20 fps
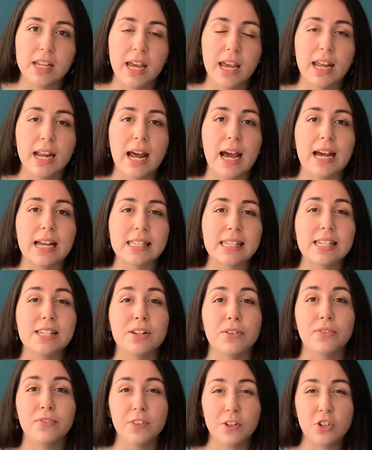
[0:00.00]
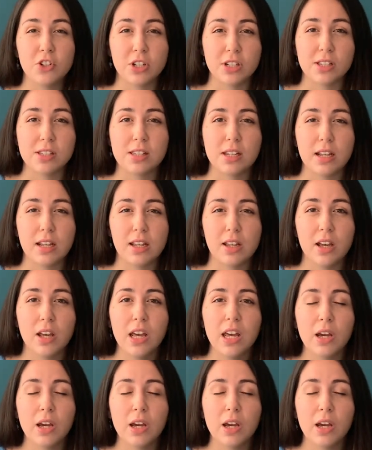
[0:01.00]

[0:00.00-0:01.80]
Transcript: it has a deficiency,